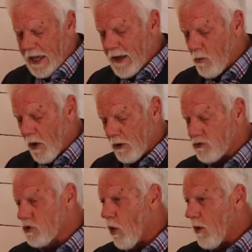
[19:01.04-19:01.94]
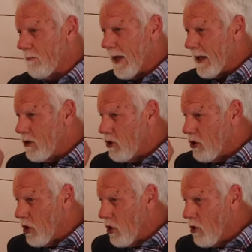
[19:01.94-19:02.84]
he will torment
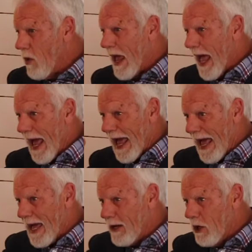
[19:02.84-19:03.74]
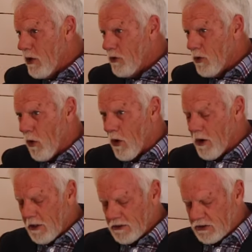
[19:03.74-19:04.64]
you and
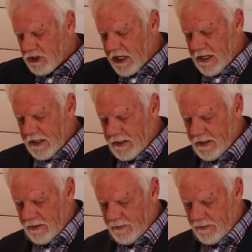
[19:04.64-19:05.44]
your seed.